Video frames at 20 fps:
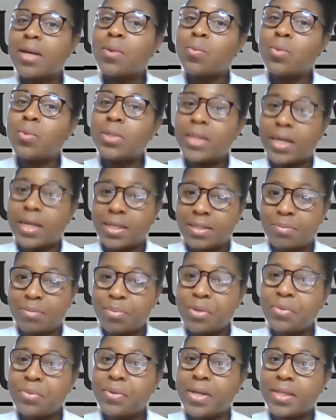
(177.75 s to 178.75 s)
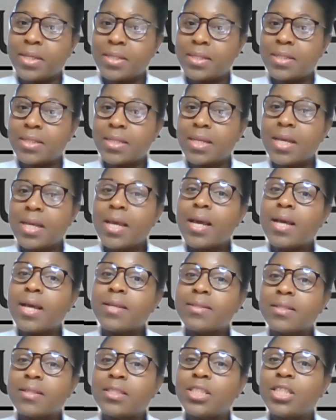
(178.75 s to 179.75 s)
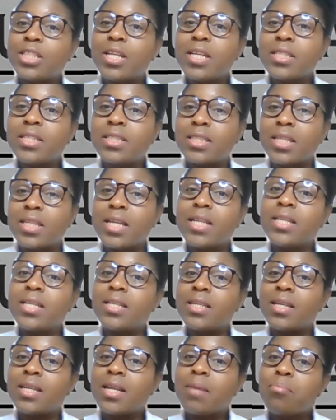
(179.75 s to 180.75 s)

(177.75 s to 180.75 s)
would experience is a change in